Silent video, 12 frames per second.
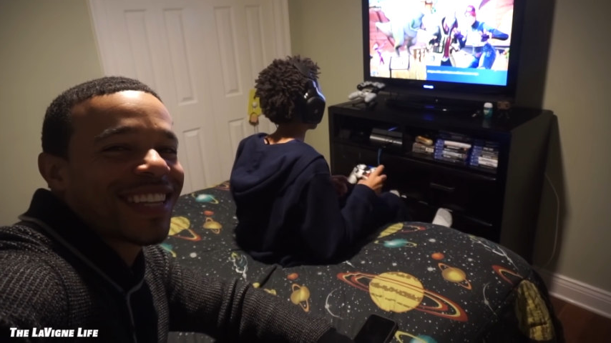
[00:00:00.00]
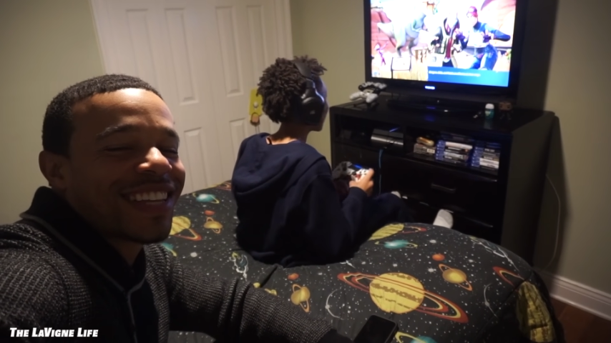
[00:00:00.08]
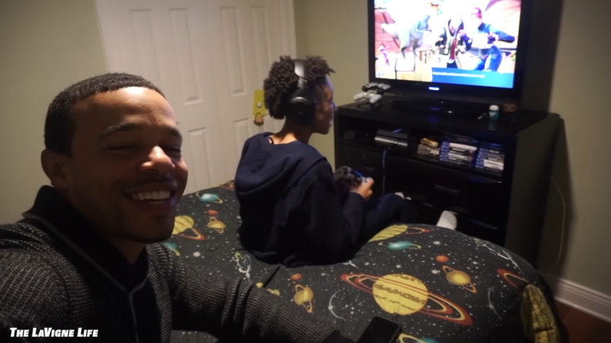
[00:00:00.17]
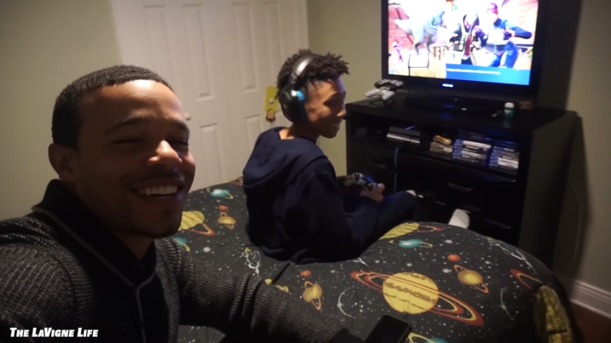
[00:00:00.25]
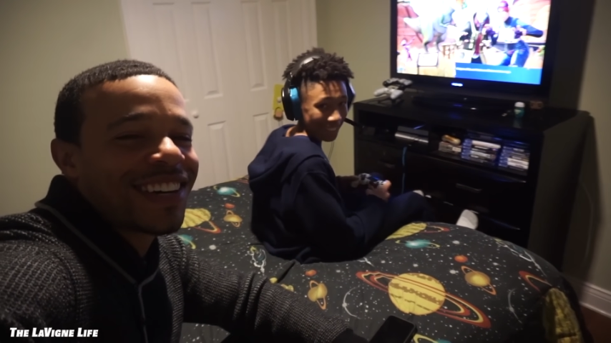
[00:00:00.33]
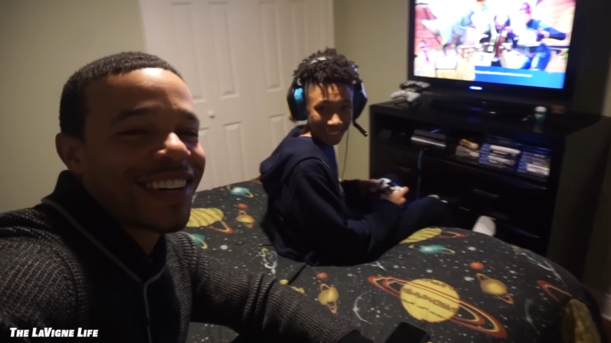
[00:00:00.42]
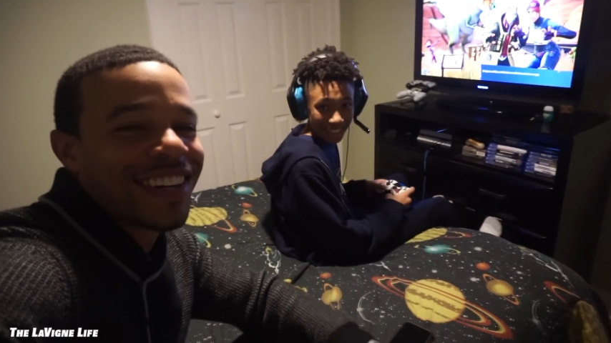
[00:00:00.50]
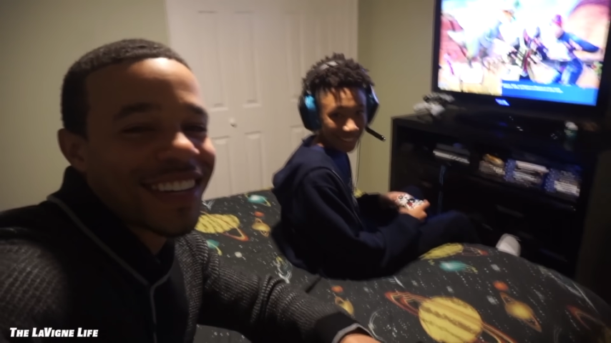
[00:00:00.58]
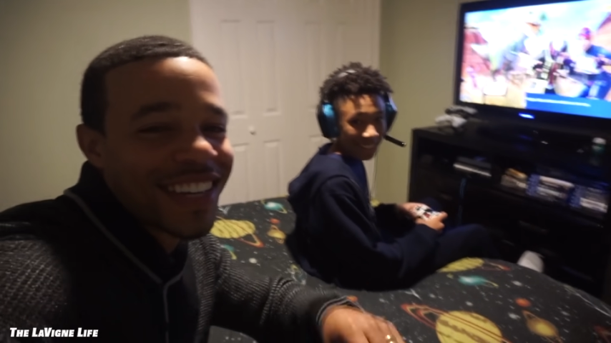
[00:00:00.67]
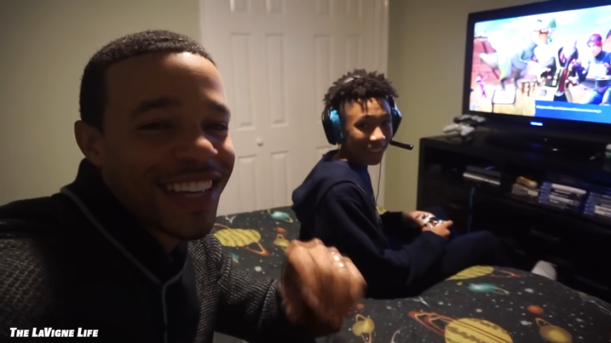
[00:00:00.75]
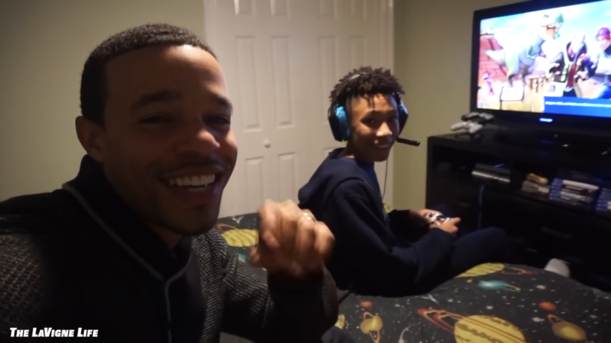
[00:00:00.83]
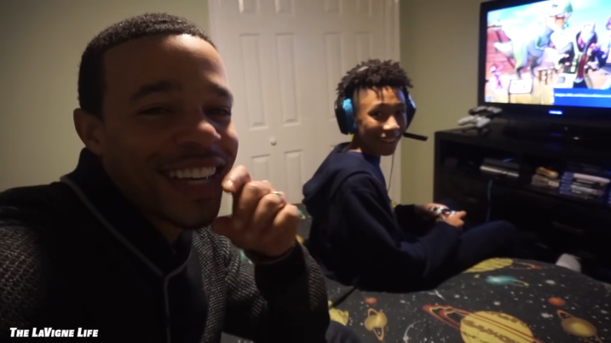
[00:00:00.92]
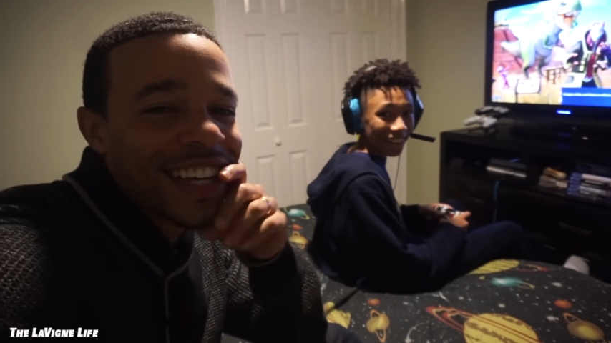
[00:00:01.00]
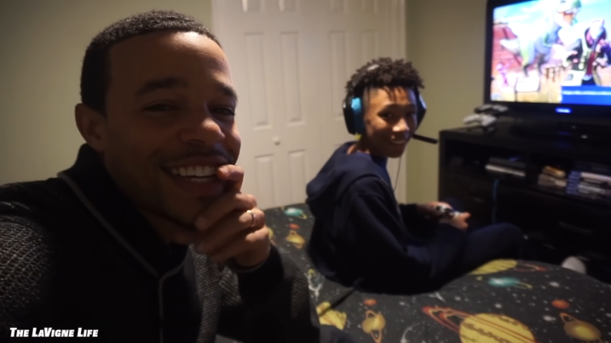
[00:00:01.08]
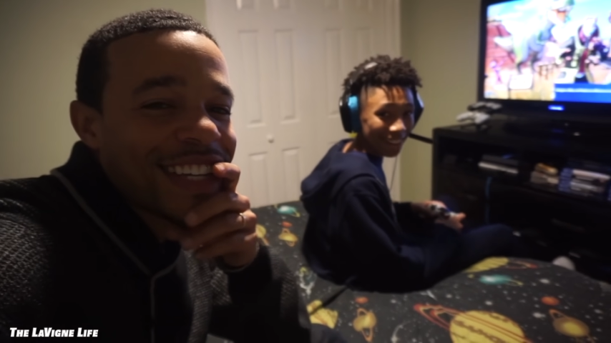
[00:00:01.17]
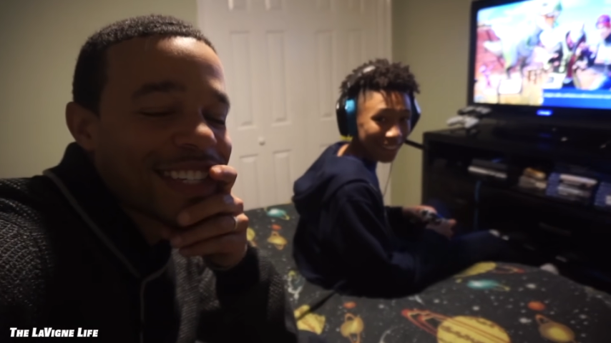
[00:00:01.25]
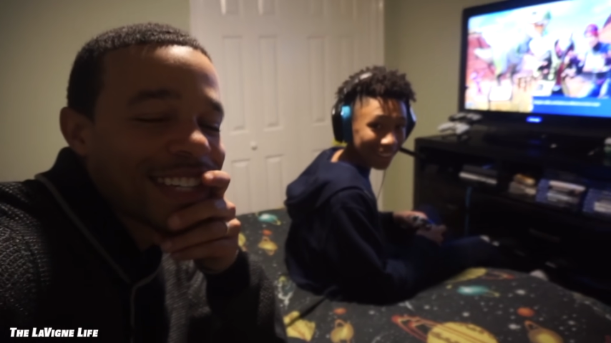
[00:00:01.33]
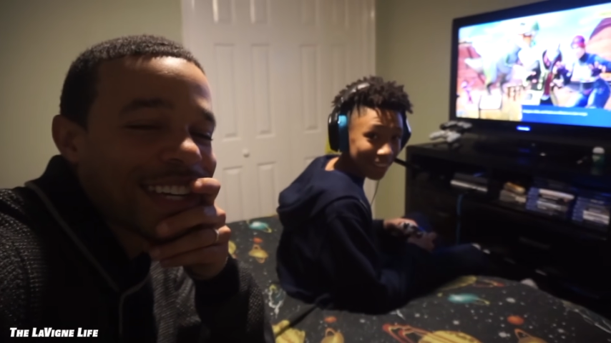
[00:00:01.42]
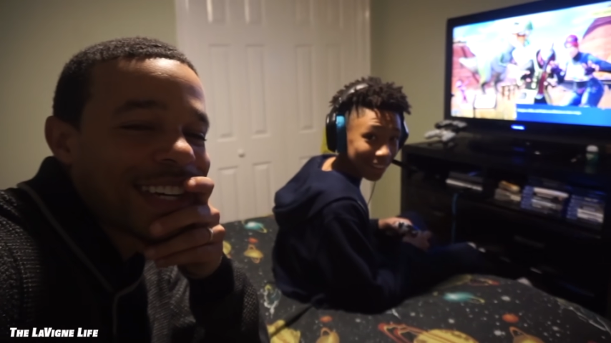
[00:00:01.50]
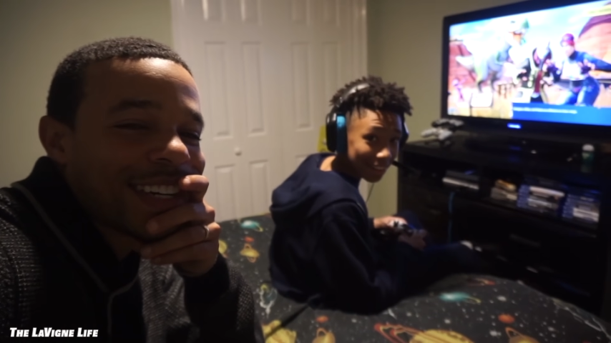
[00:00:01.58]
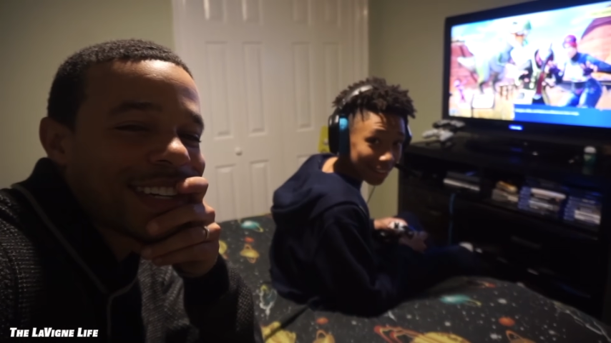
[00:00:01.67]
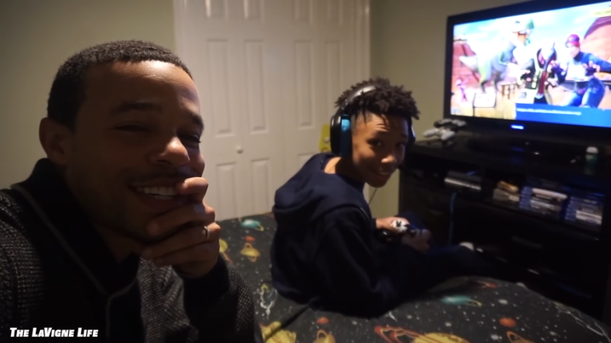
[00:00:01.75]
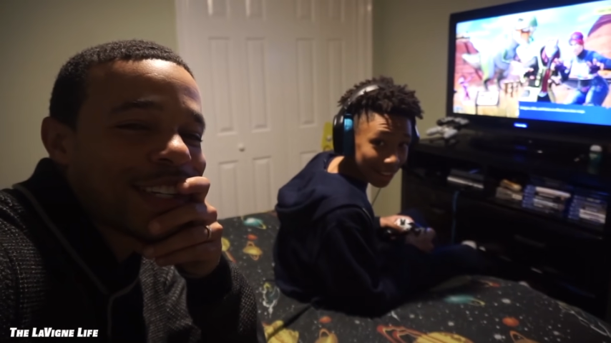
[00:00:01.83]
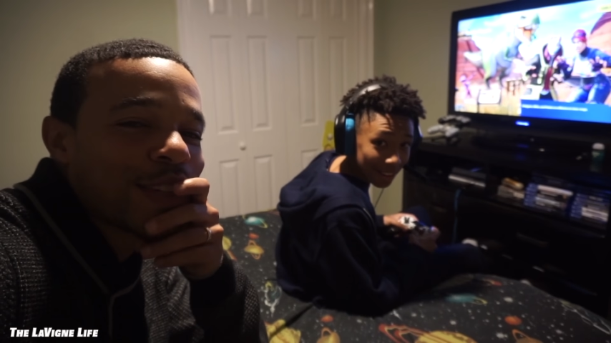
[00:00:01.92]
Yeah, he's
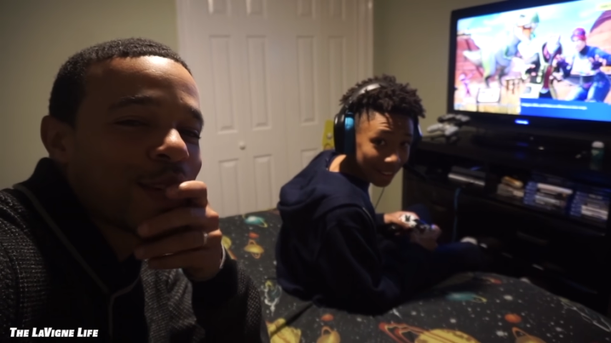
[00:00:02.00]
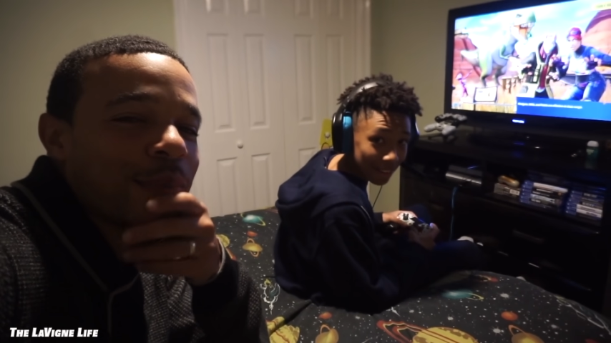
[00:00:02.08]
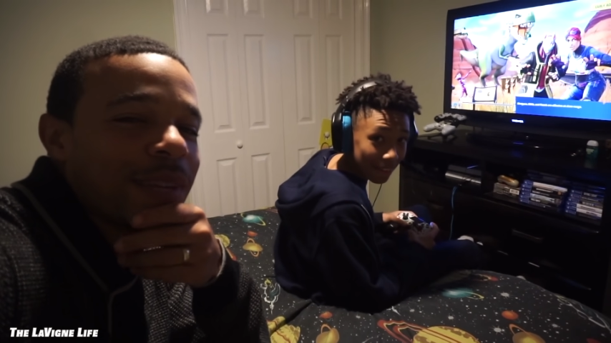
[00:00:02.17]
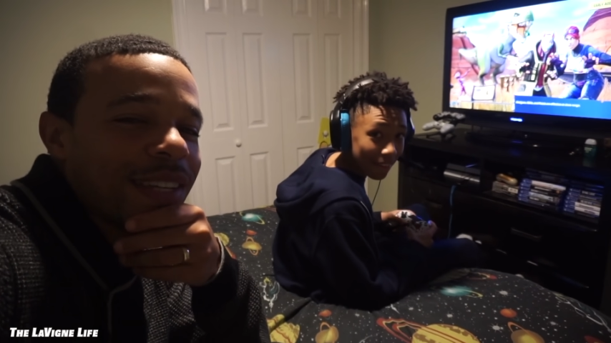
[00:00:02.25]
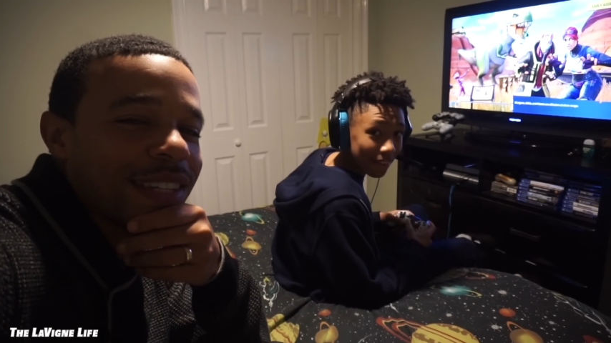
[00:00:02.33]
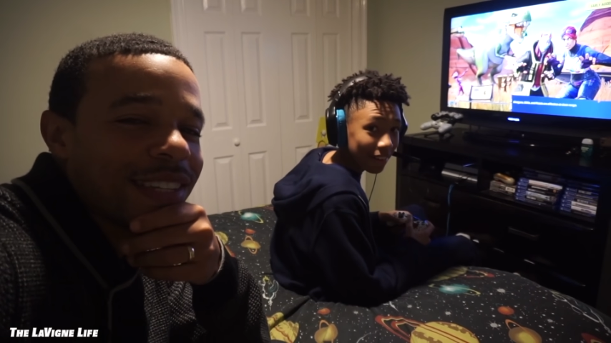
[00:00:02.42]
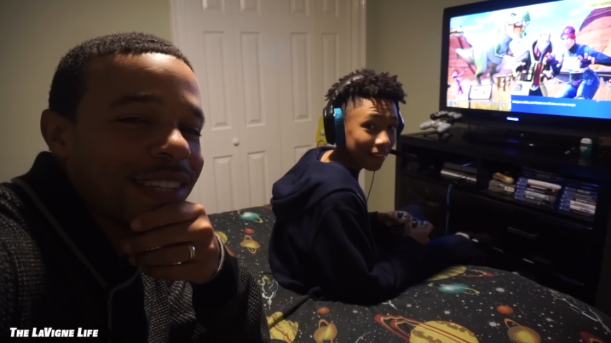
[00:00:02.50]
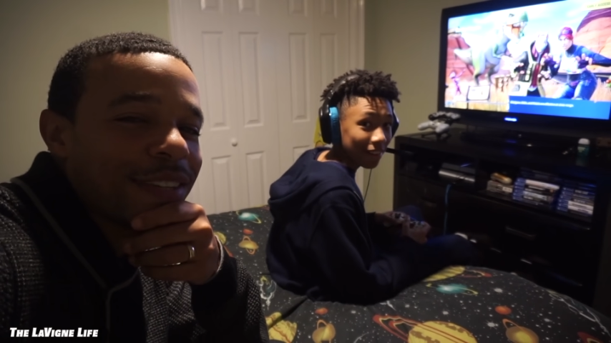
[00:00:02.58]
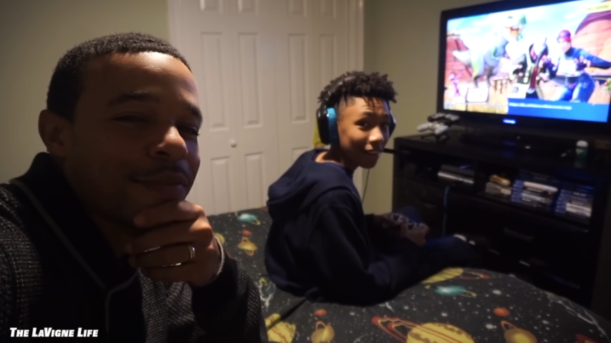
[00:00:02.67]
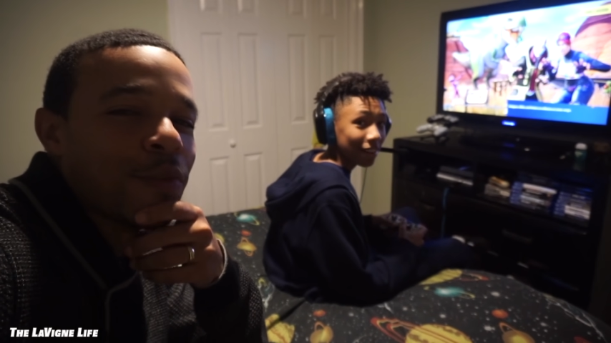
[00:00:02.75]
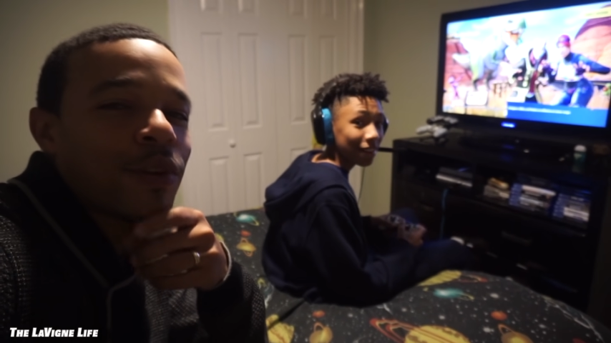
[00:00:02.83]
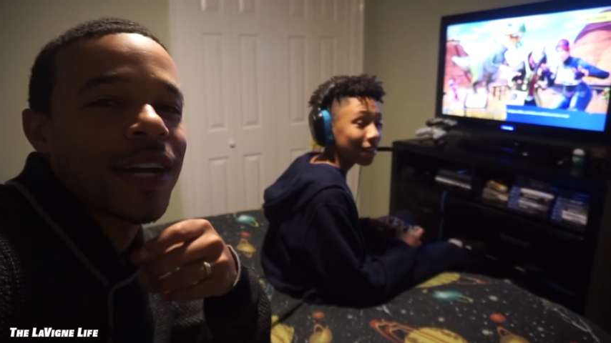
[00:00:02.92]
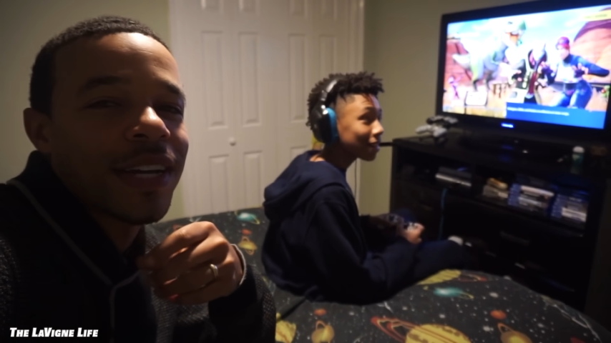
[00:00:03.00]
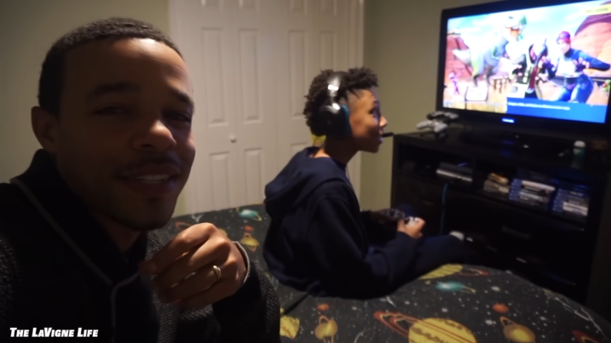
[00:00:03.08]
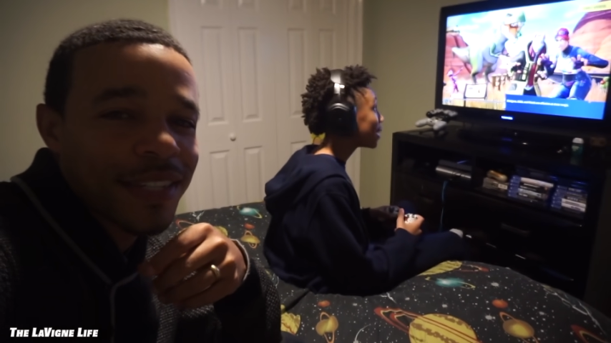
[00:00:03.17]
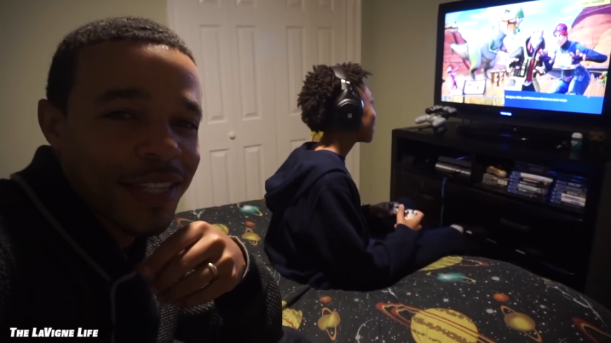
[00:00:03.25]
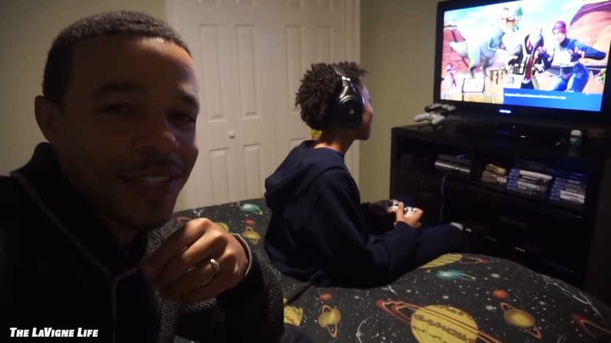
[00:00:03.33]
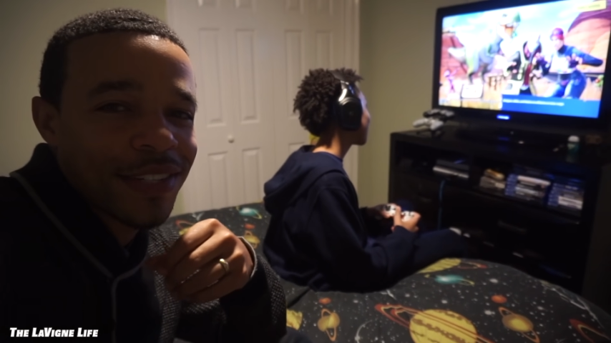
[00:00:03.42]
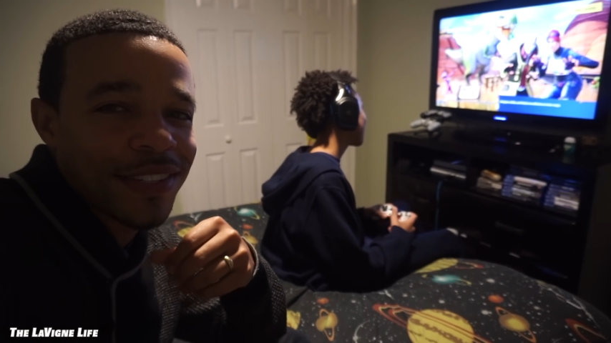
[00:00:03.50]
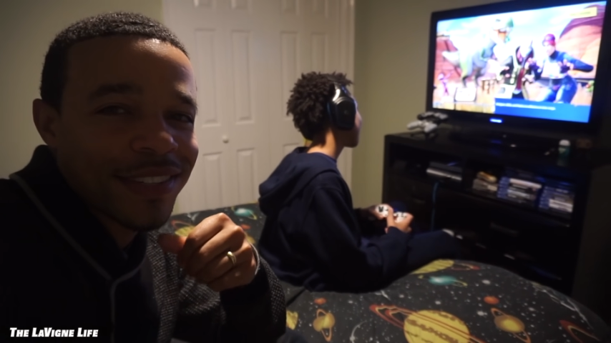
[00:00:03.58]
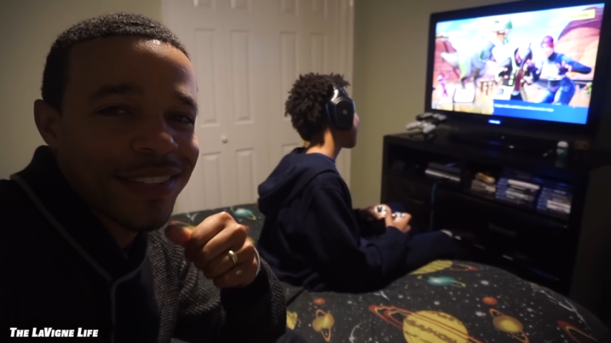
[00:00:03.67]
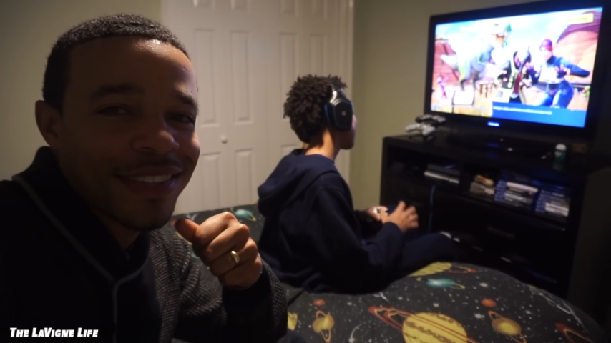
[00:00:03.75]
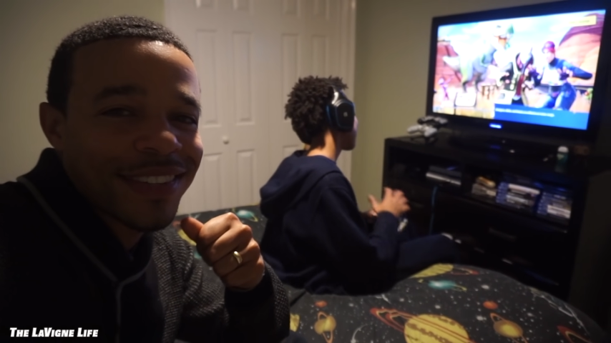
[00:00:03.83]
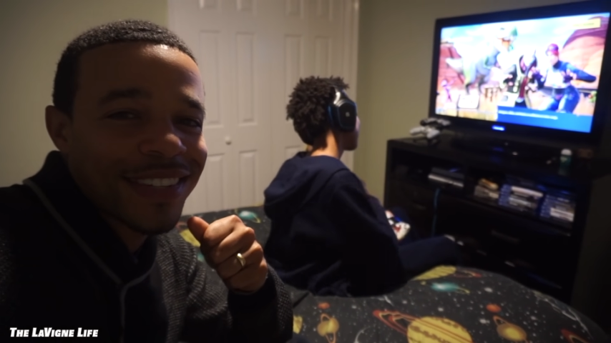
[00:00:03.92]
uh he's showing me his his Fortnite skills.